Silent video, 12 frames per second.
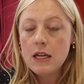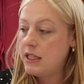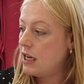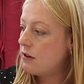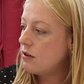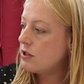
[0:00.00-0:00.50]

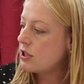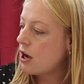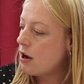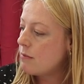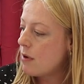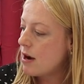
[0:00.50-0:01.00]
Deer and
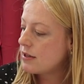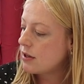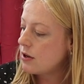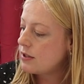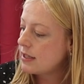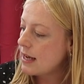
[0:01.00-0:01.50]
Doe
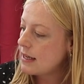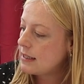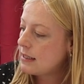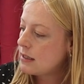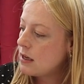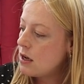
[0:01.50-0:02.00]

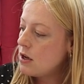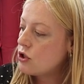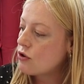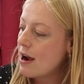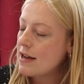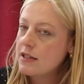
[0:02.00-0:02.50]
Myosotis
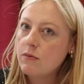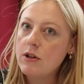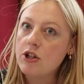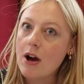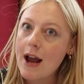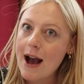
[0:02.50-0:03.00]
dress,
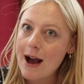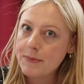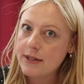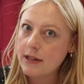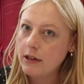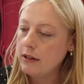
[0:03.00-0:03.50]
which I
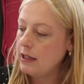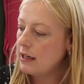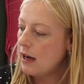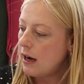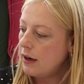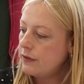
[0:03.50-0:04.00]
absolutely
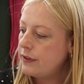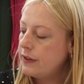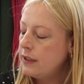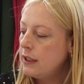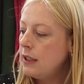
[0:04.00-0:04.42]
love.